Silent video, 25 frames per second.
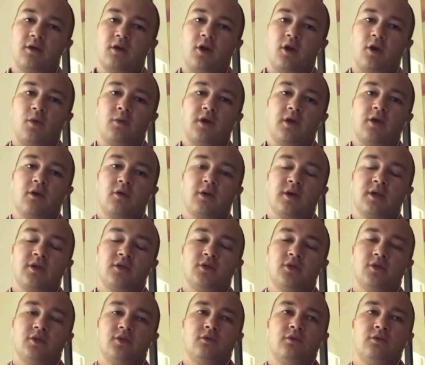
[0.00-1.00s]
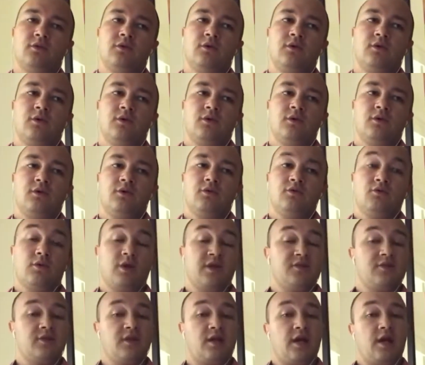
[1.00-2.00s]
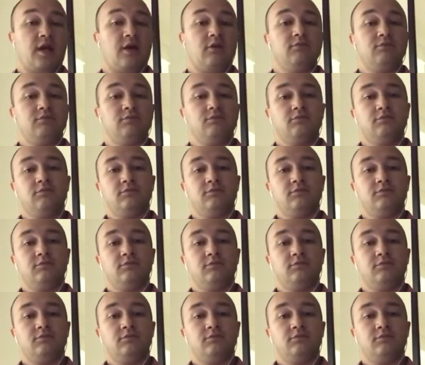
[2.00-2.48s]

Are we going to rent it out